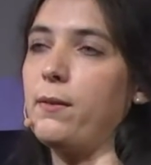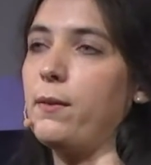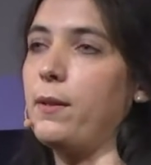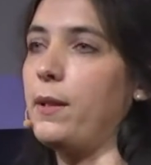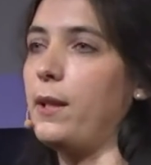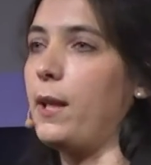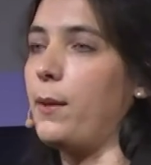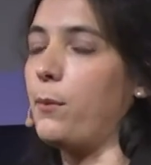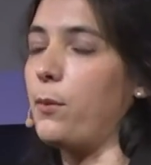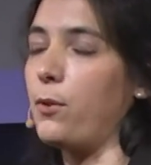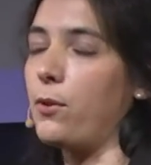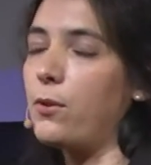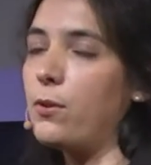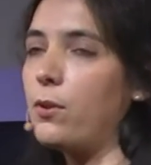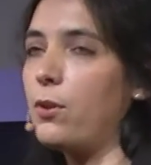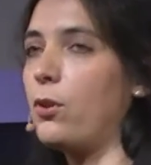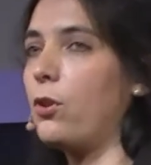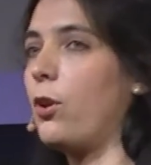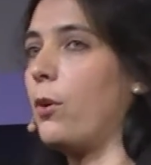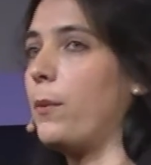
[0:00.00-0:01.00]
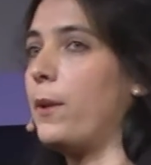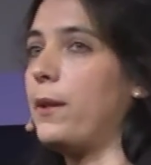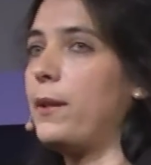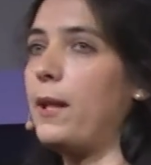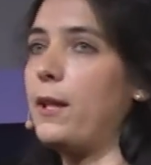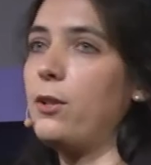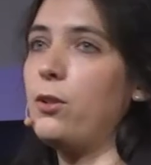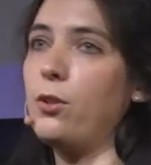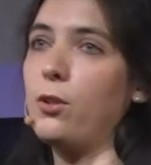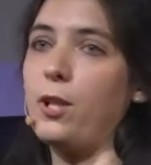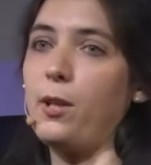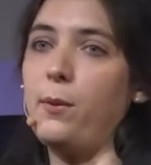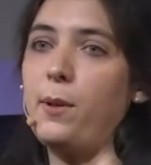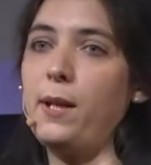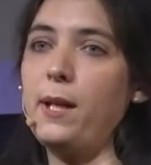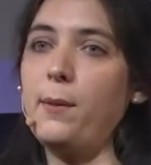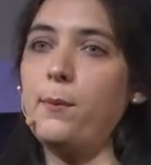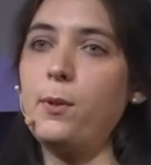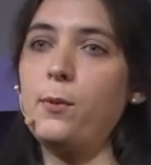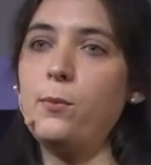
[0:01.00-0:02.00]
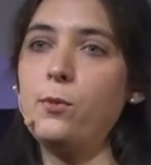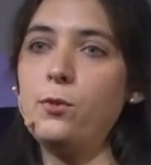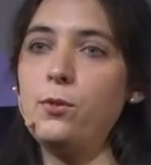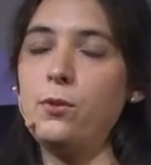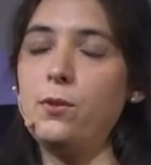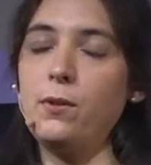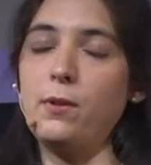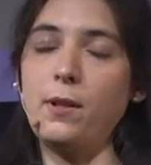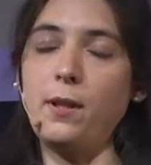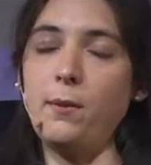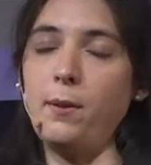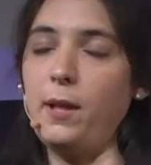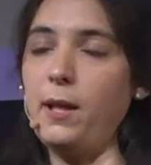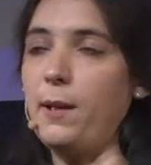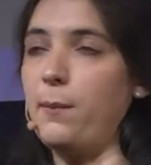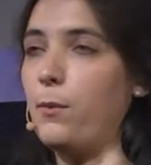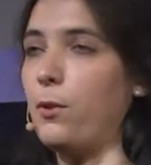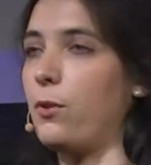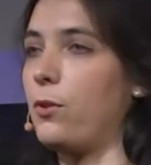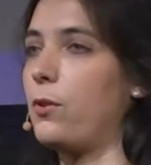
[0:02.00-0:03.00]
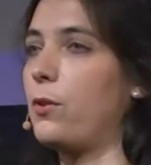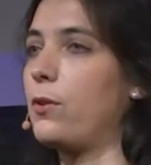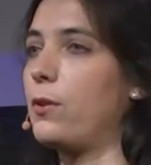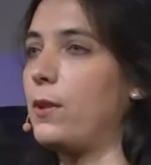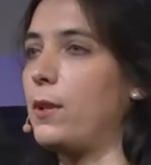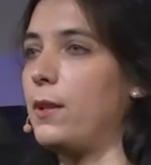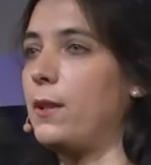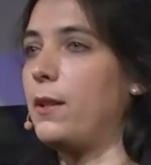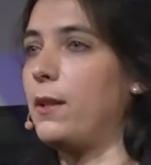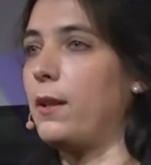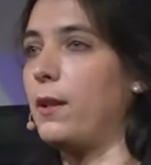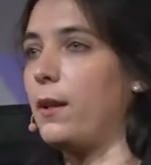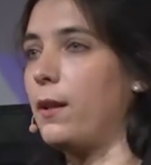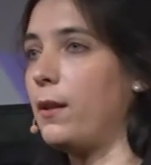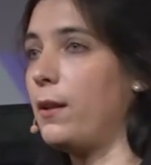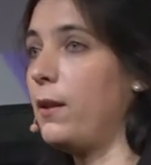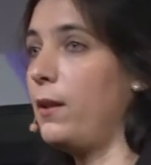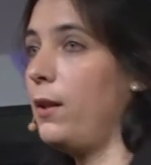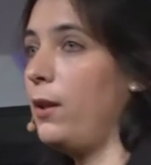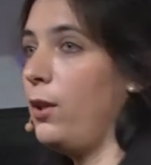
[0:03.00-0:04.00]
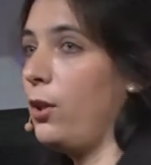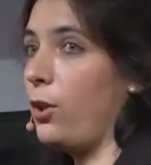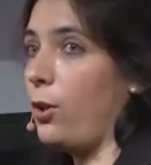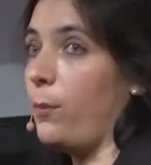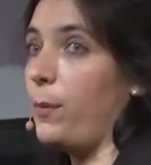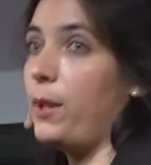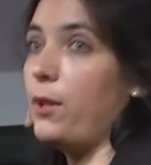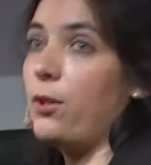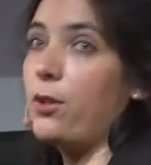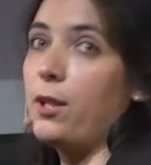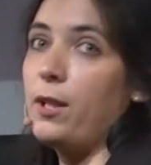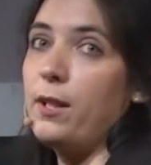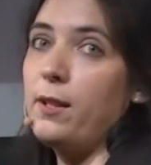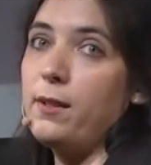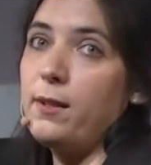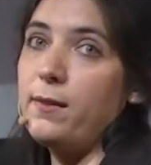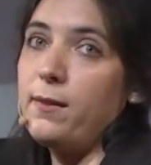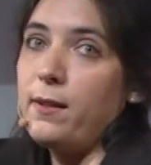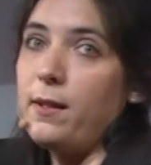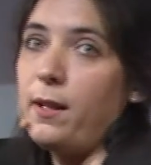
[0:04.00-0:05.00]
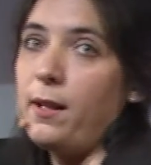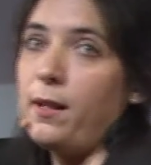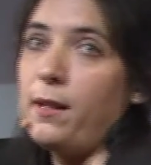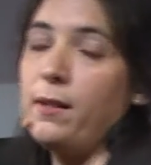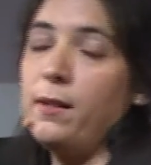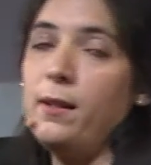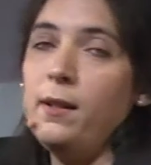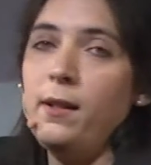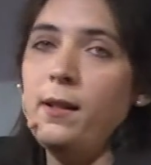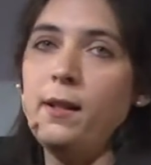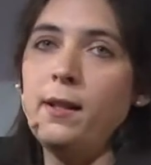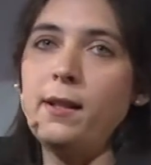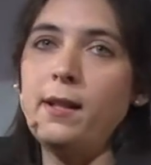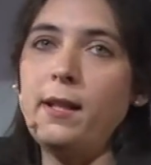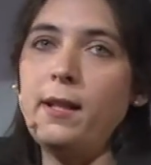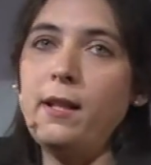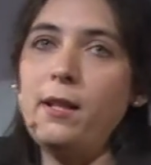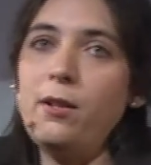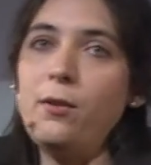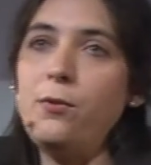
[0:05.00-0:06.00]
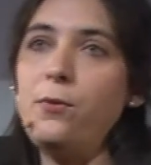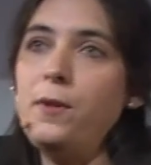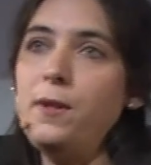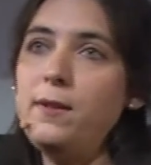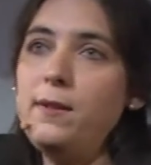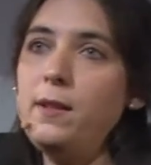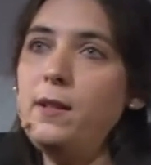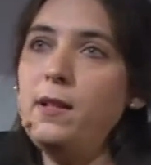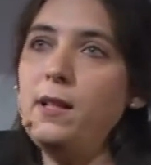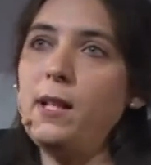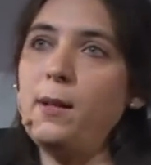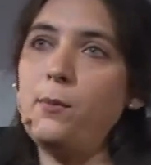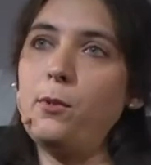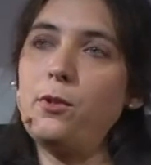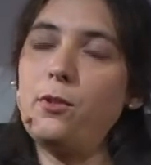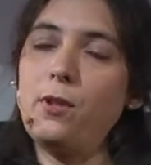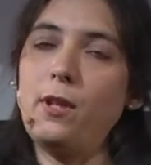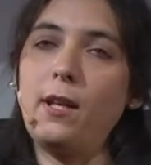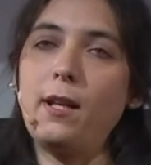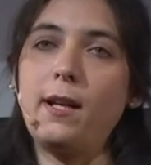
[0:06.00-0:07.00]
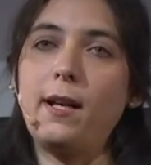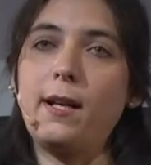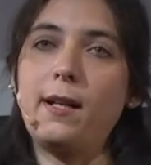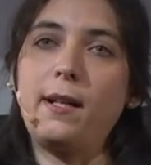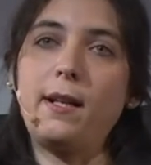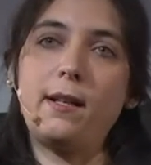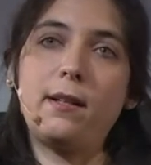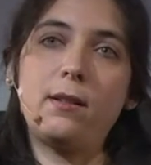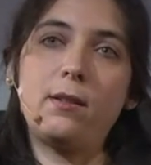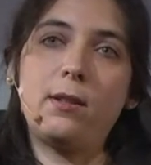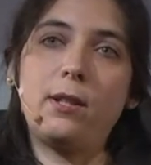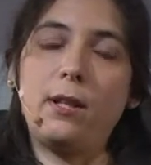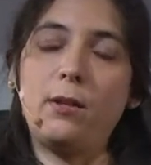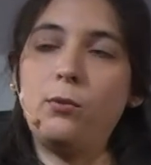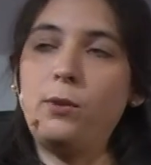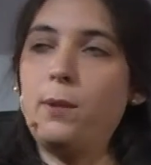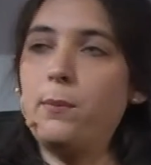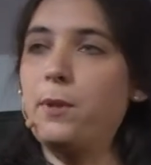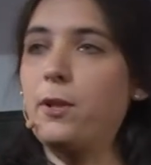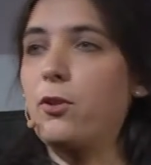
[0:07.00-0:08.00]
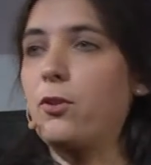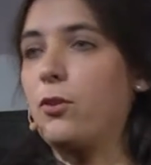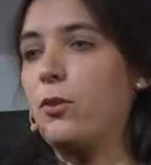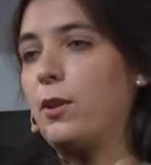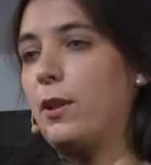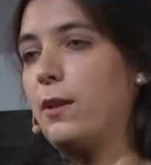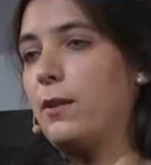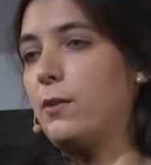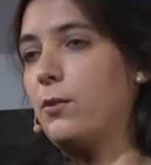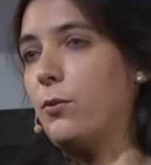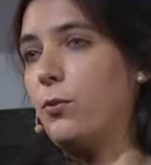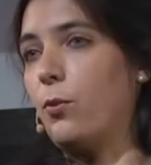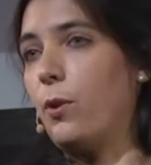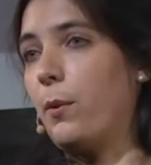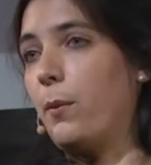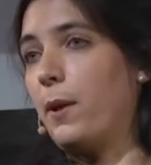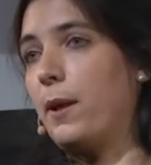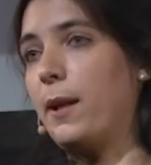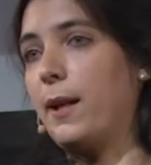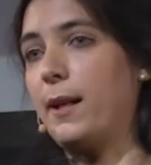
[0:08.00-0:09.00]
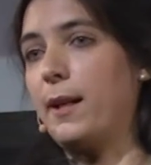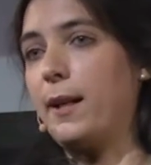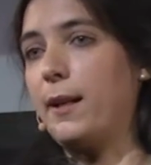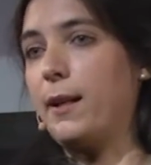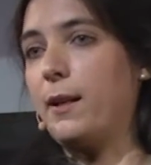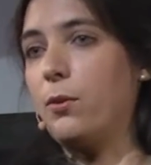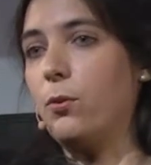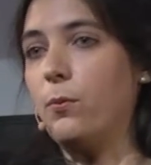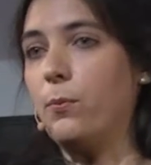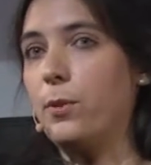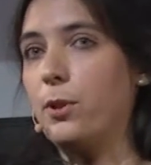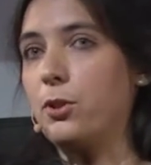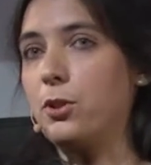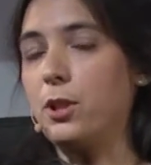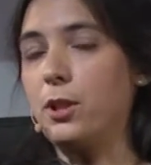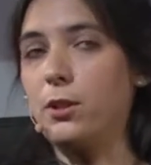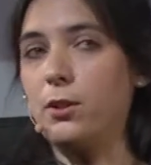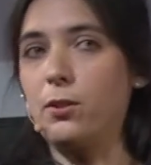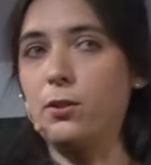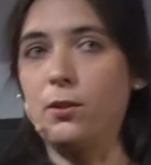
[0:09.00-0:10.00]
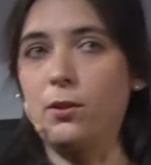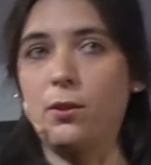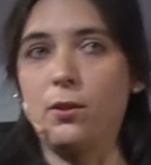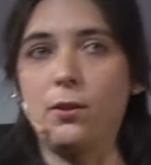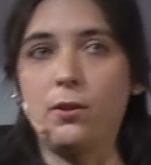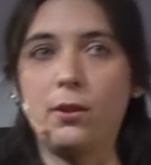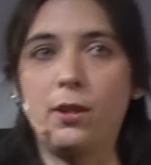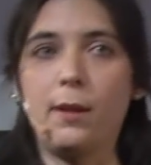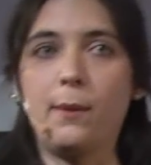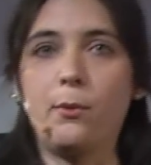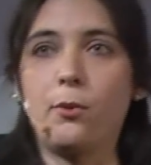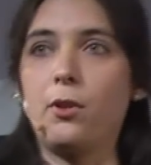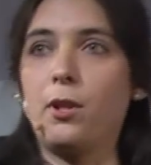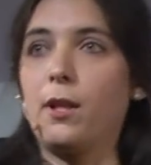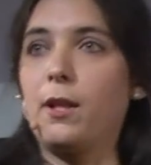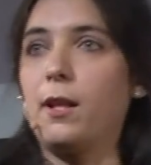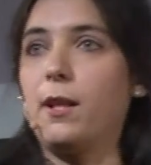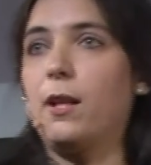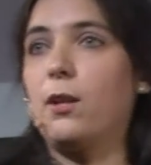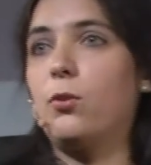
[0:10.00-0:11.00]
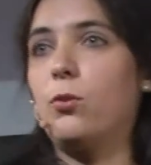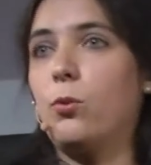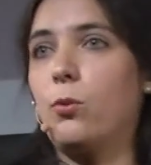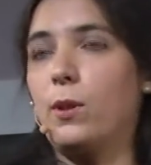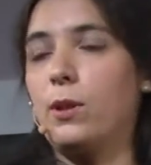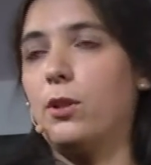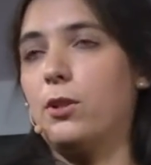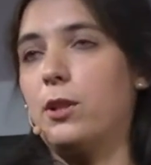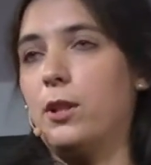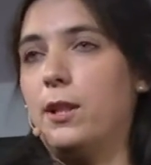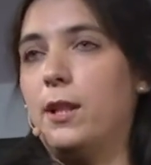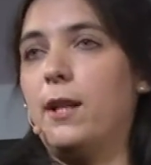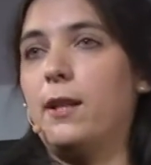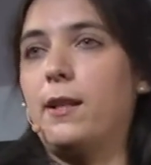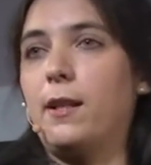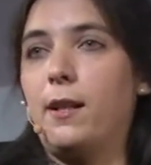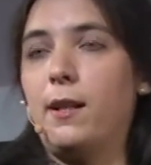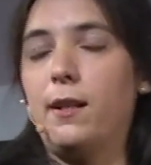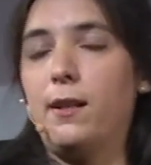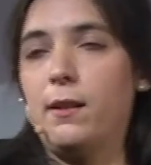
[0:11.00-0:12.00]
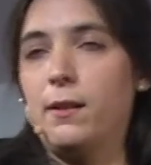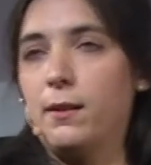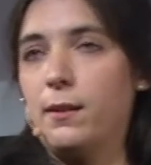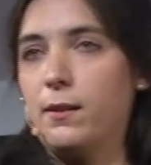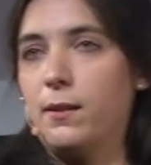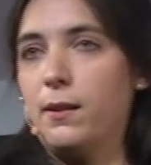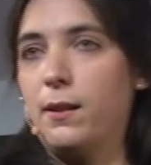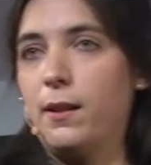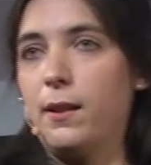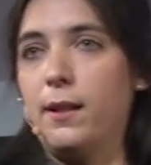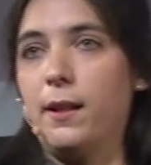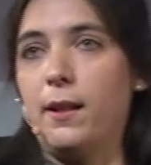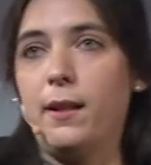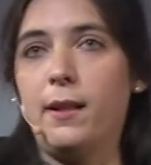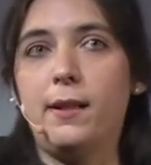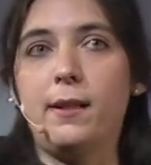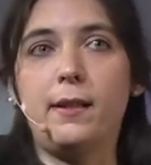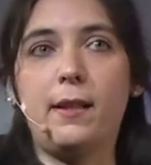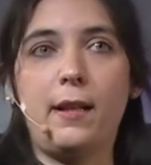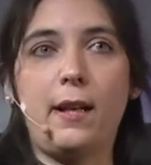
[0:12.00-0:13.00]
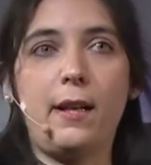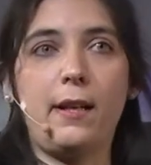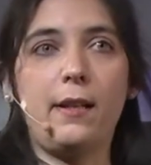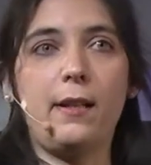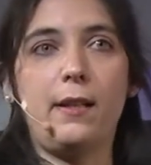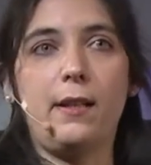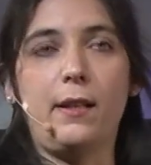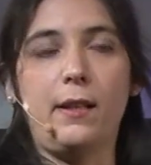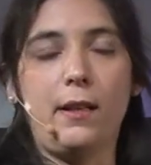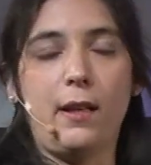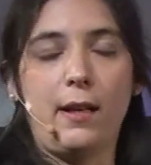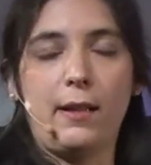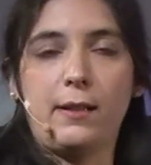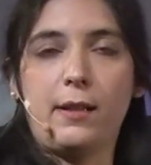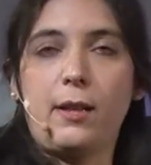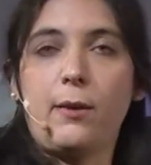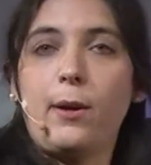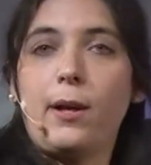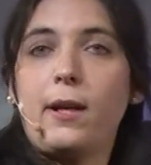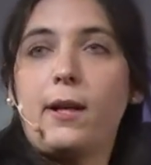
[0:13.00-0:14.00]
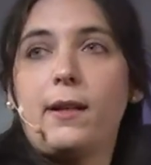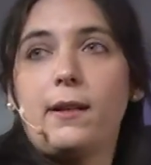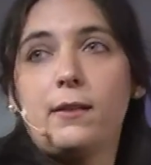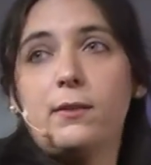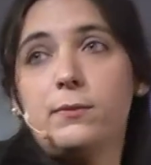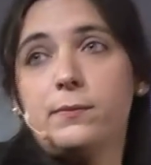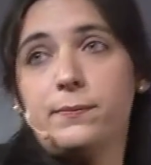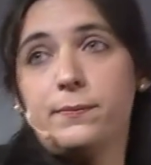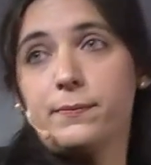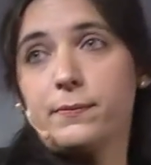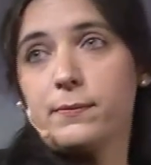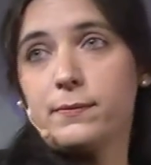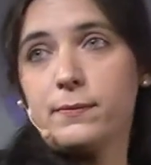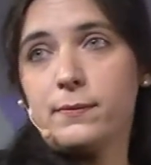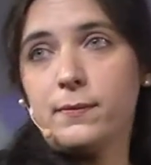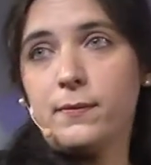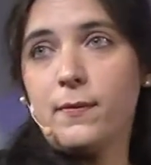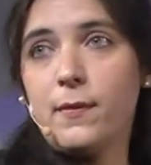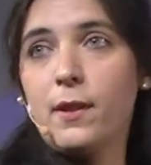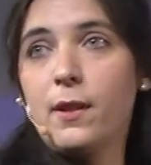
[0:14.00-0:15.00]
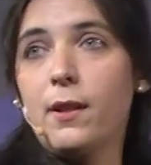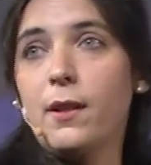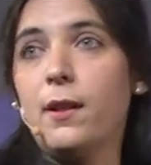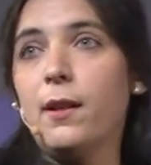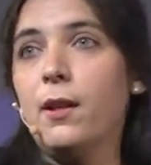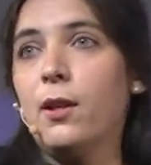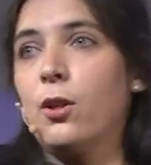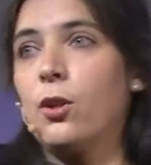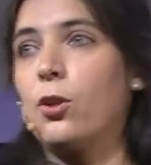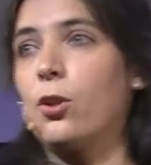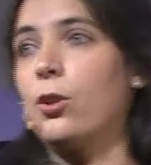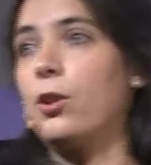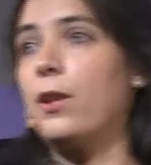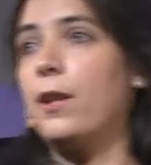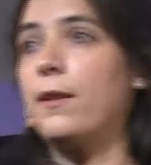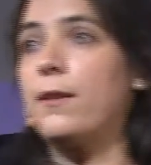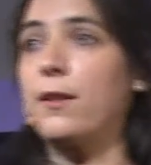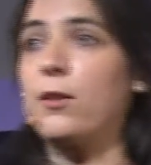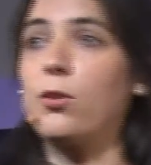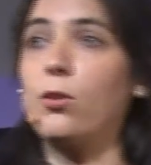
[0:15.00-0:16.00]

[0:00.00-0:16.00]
A recurring issue, something that we saw and discussed with several customers, was how difficult it was for a new person to face a project with GeneXus when they had to start working